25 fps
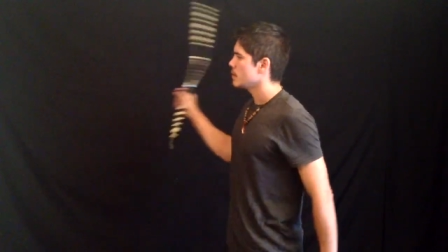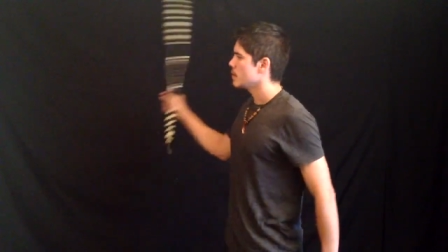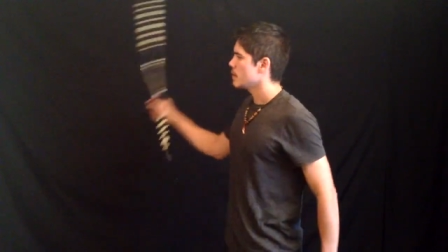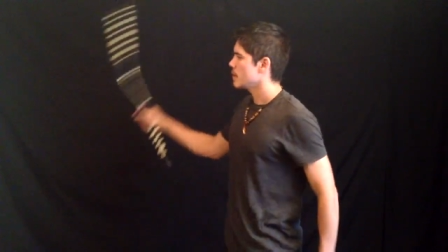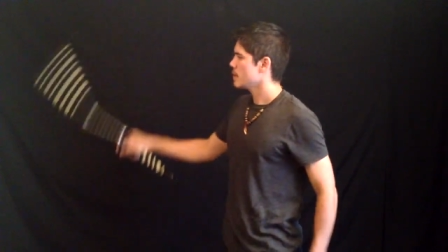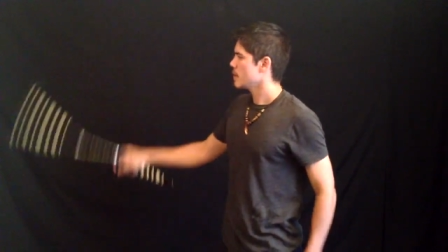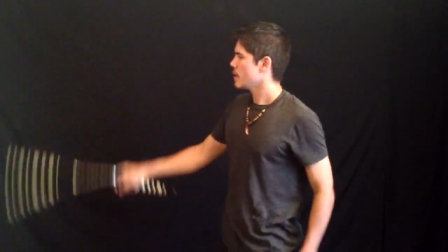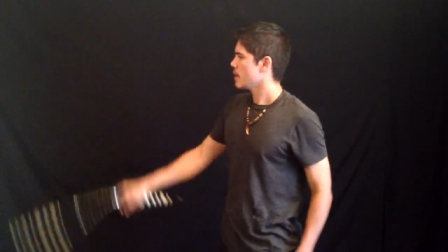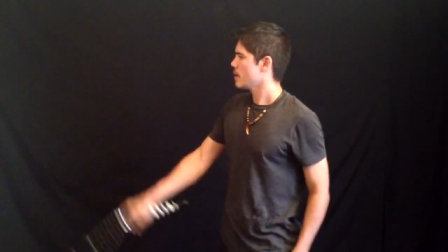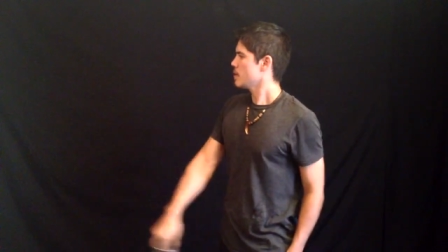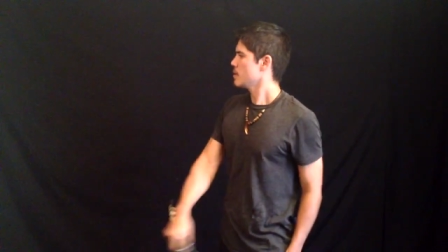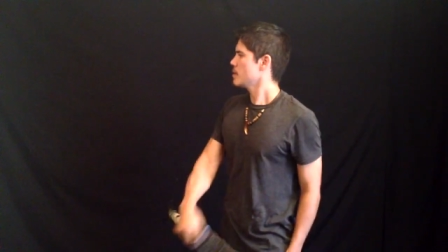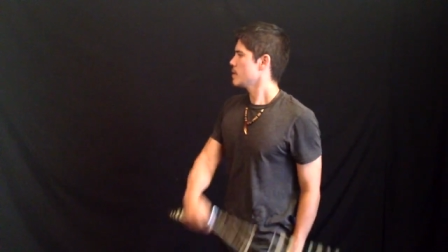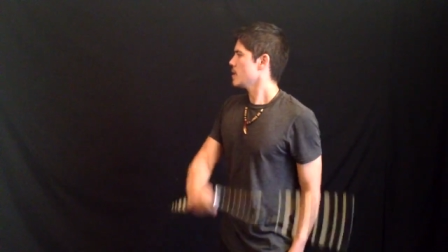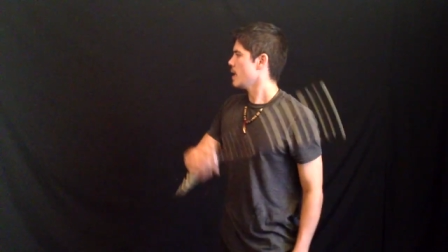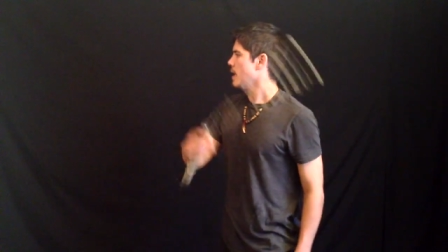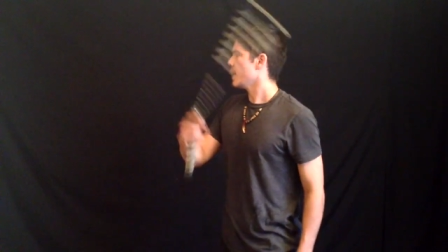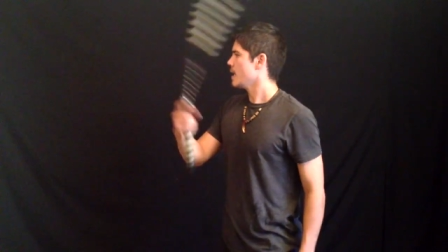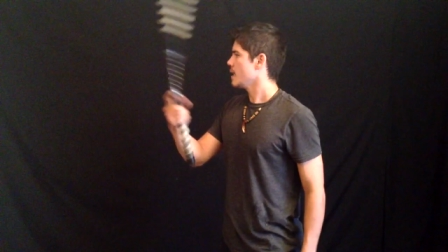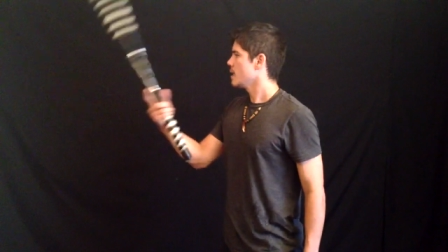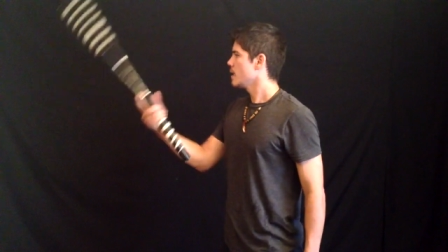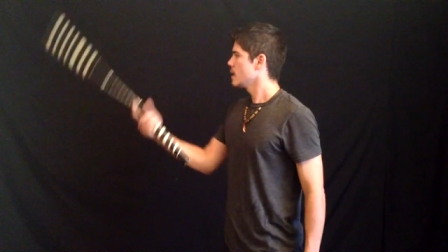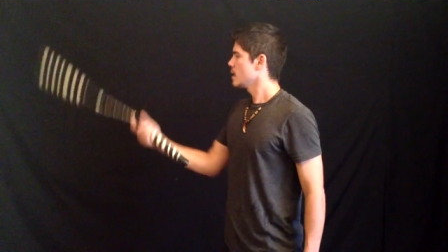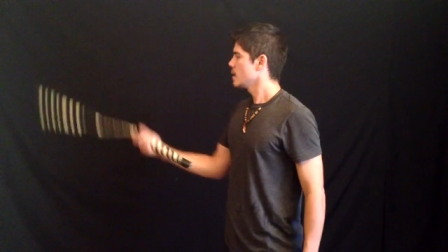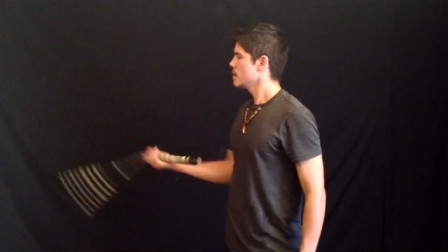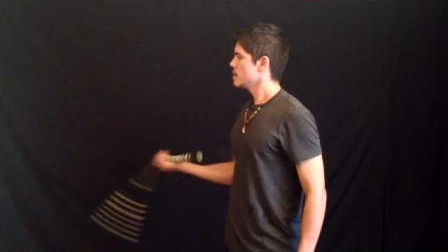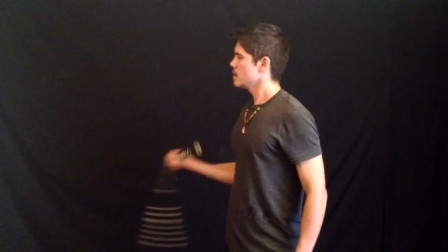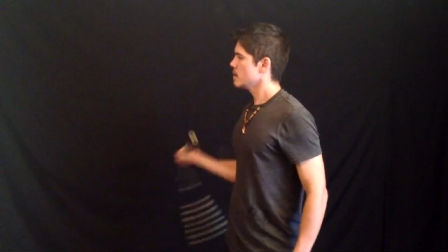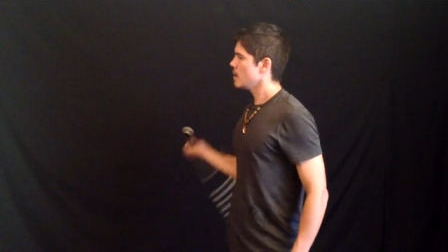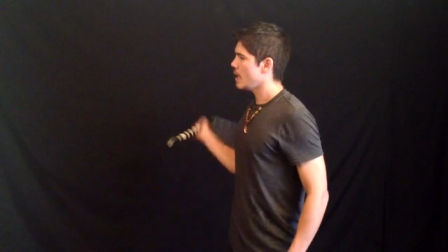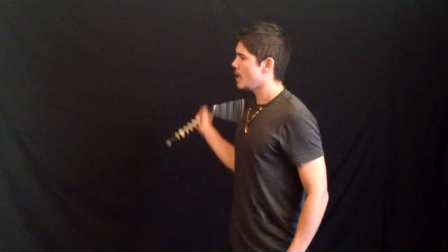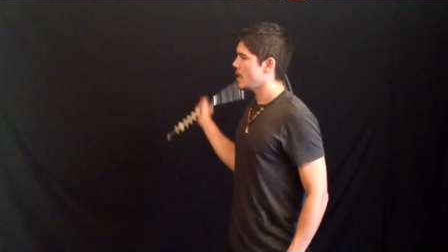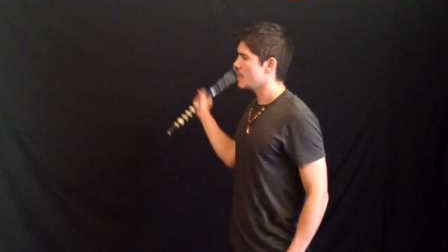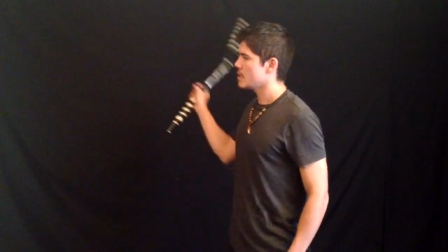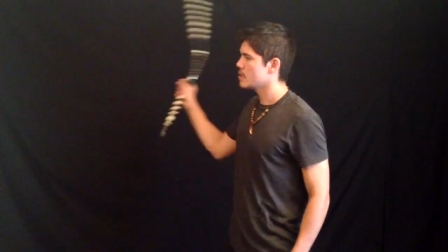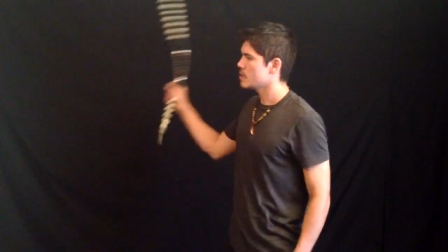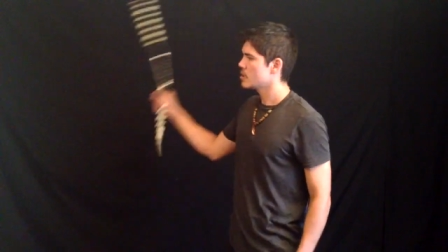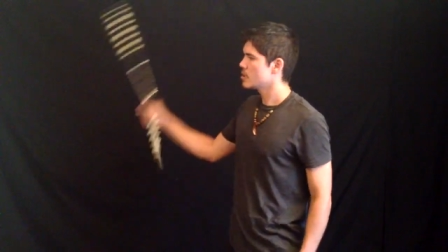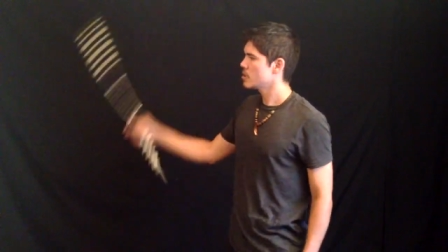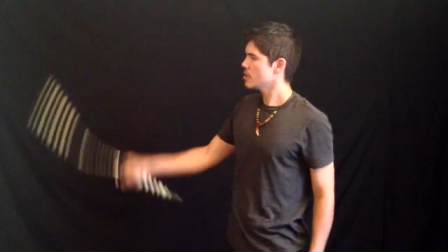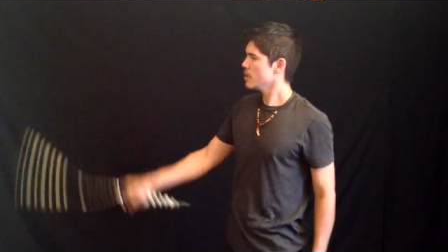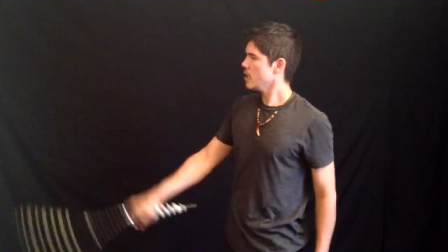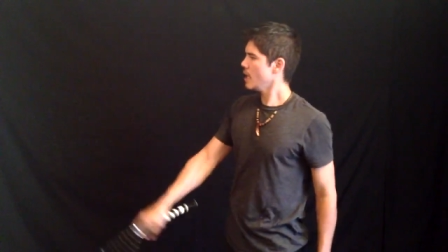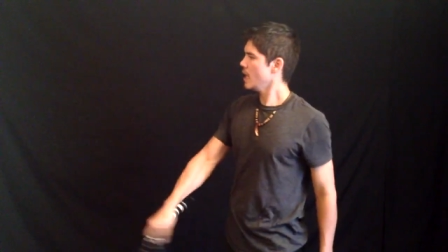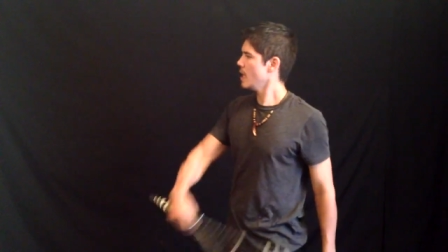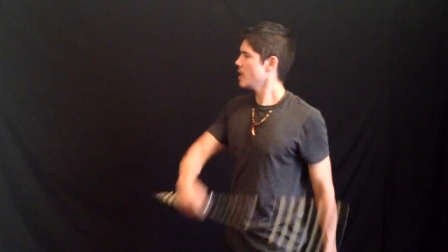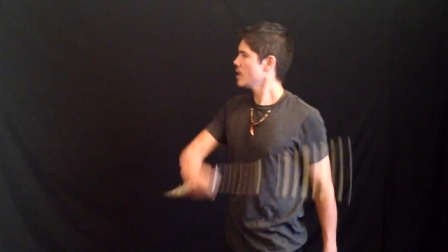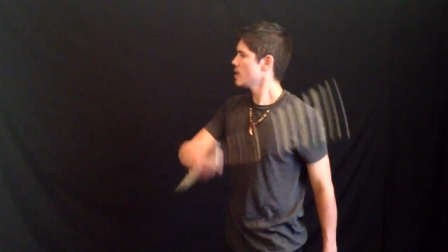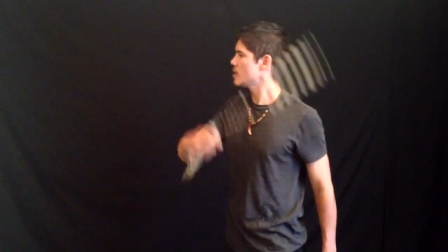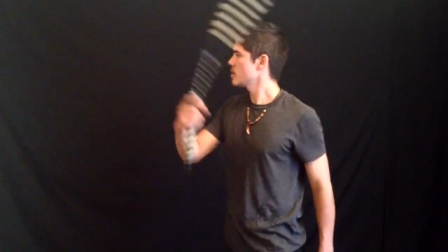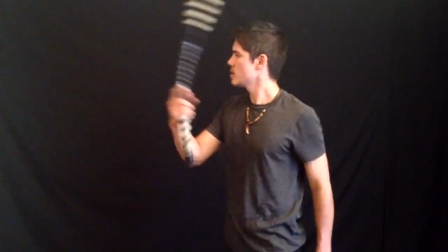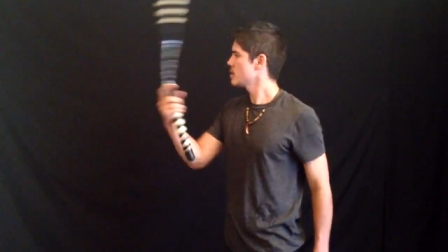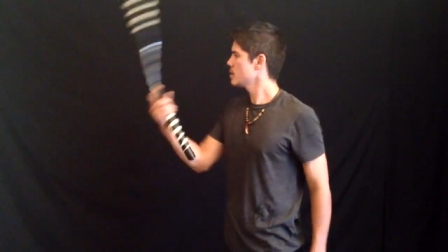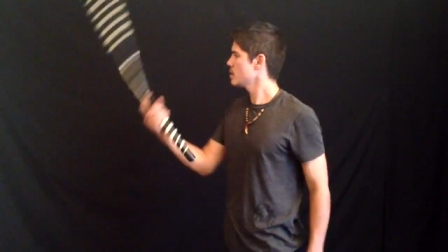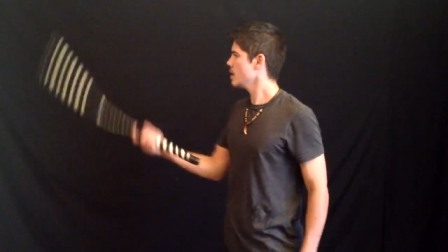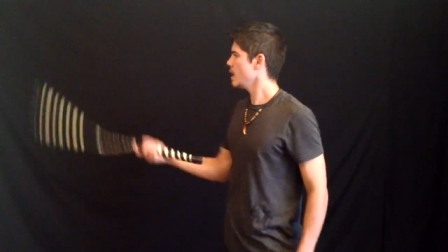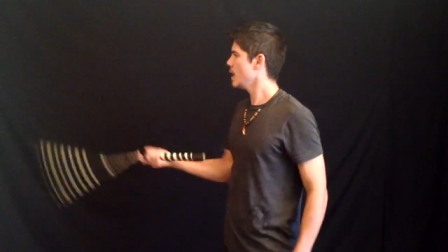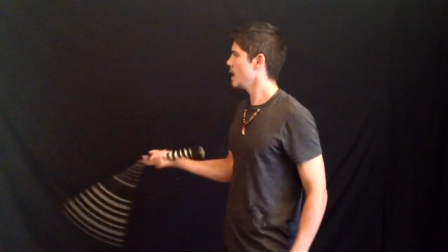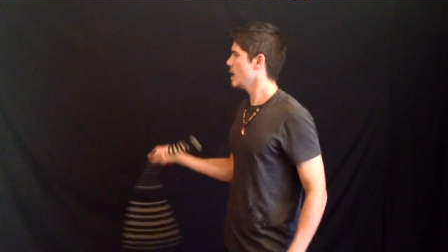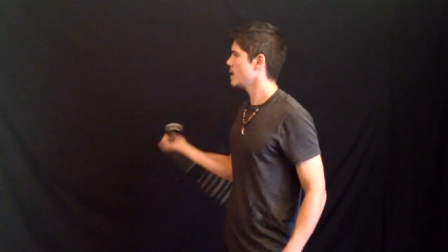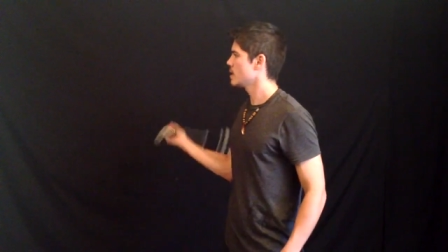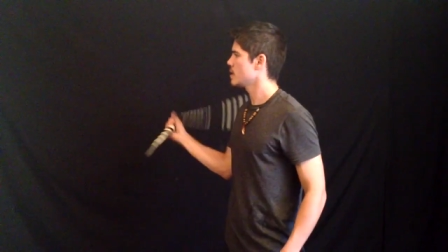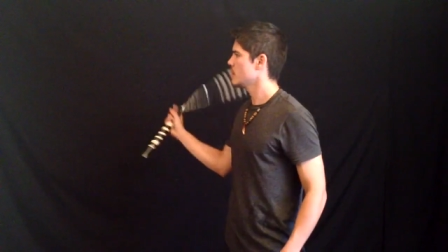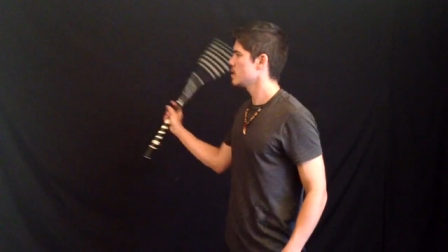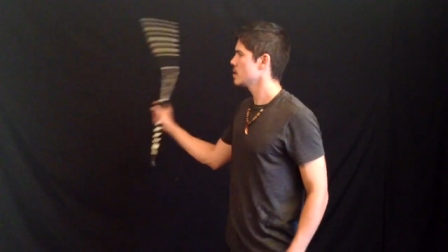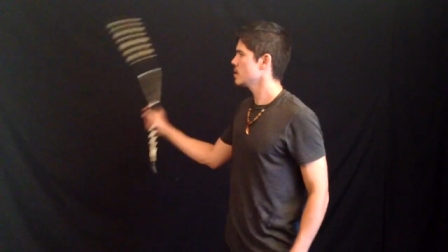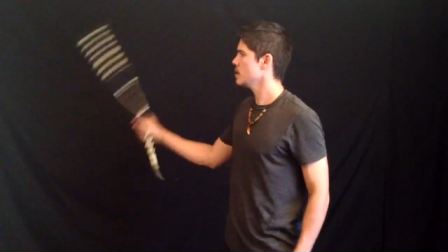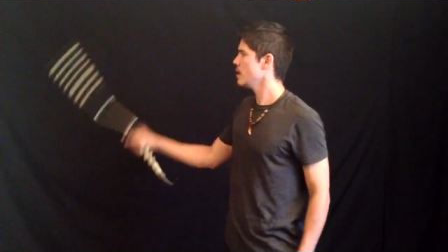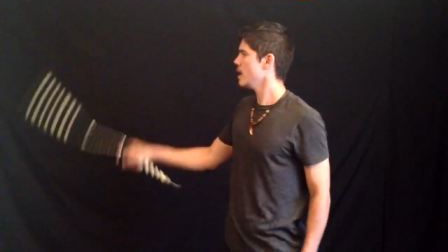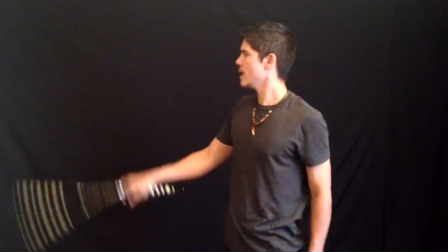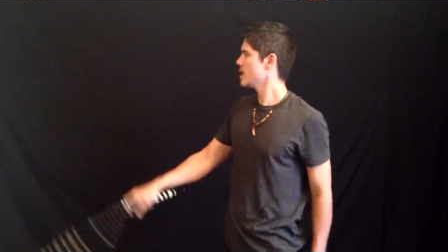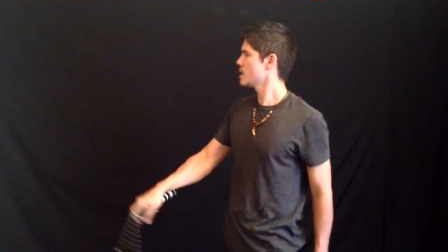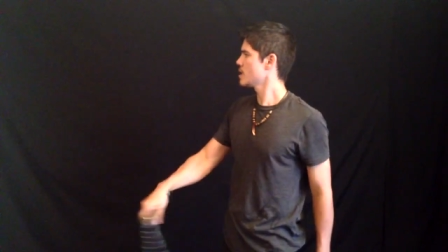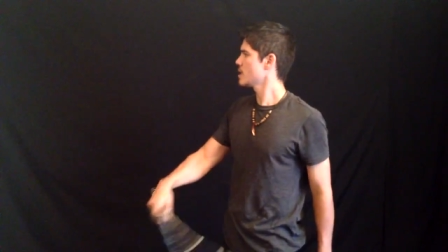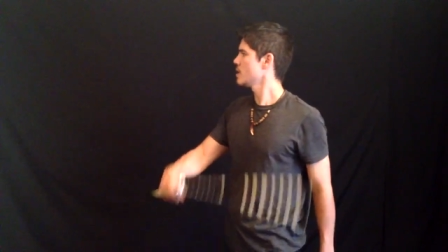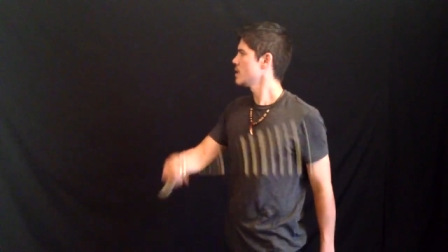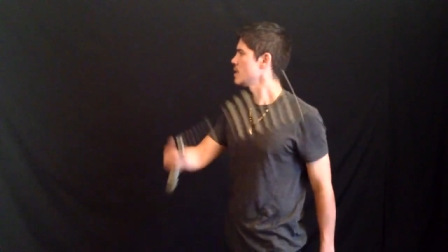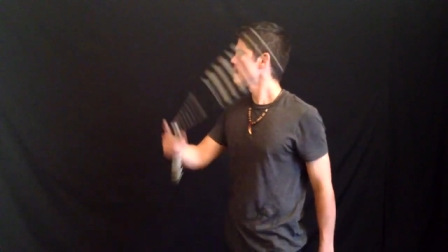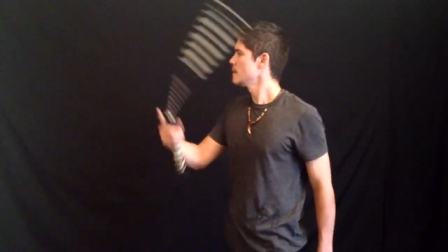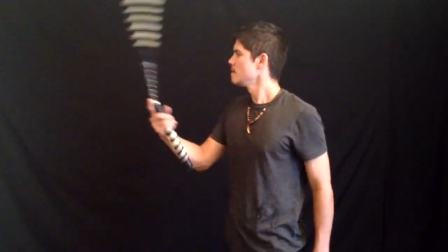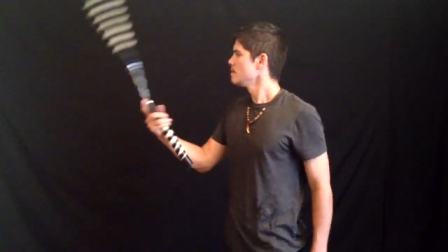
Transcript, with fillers: to do it on the other side. Slash, slash, slash, slash.